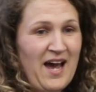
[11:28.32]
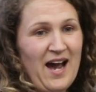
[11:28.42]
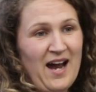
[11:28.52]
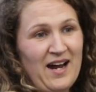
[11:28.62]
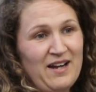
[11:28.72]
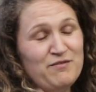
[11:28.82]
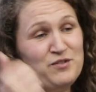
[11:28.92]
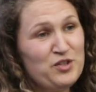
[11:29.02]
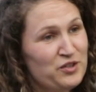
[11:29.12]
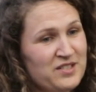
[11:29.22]
I've
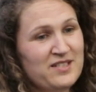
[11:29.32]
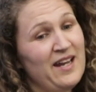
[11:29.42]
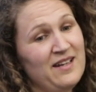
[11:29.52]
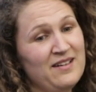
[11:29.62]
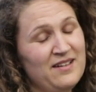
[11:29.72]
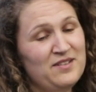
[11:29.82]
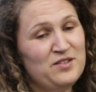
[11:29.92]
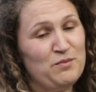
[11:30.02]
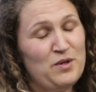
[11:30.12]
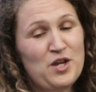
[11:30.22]
just sent
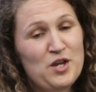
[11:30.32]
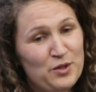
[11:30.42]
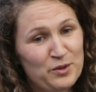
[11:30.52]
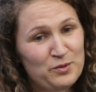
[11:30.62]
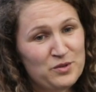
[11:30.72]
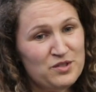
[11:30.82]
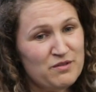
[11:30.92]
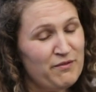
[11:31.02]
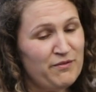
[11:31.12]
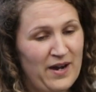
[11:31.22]
some huge
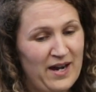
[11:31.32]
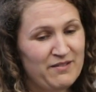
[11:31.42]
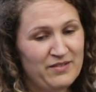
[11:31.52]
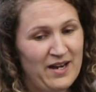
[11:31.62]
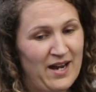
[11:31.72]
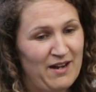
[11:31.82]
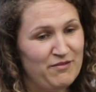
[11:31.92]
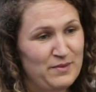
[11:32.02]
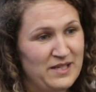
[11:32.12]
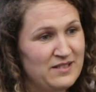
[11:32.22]

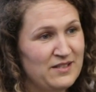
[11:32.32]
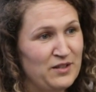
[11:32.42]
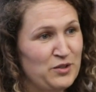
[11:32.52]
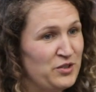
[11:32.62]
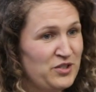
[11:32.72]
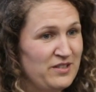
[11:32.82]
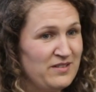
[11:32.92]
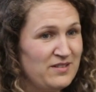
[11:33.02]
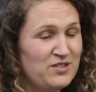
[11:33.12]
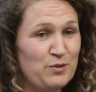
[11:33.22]
5.5 metre
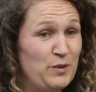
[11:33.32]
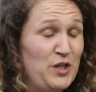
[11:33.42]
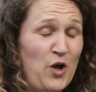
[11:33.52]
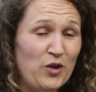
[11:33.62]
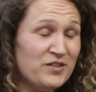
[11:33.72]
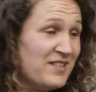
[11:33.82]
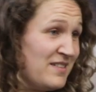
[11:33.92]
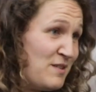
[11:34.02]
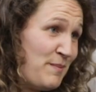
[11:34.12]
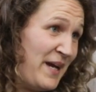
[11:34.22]
cushions to a yacht in
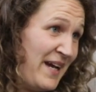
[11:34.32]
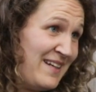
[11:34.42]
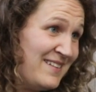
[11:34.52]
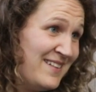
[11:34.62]
Spain.